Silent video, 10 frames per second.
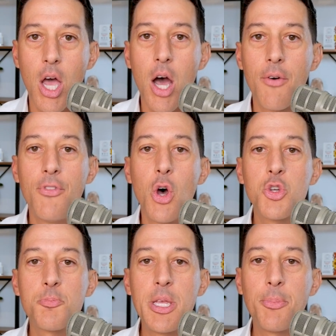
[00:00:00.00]
of
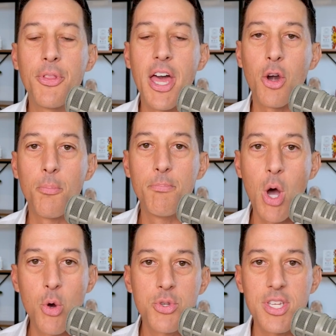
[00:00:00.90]
those people that are
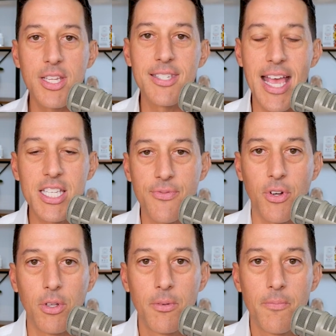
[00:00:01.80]
most
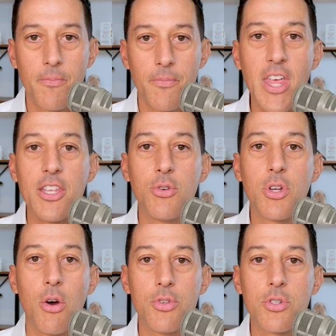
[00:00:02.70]
successful that you
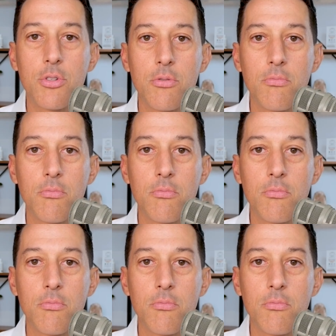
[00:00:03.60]
coach.